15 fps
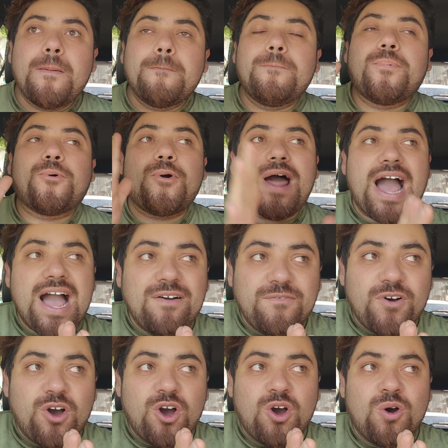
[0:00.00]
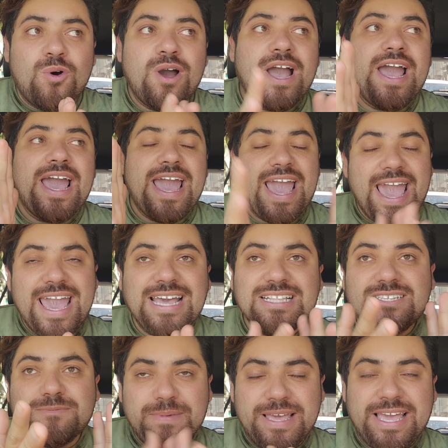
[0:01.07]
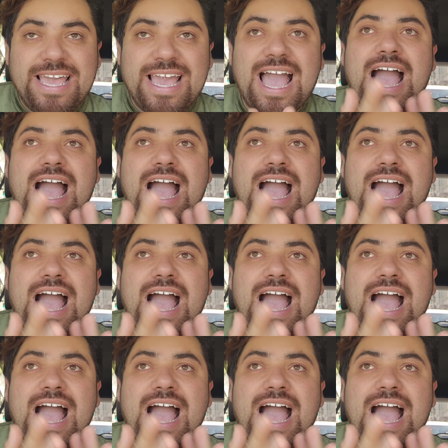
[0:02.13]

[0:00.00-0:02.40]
Bravo hates me,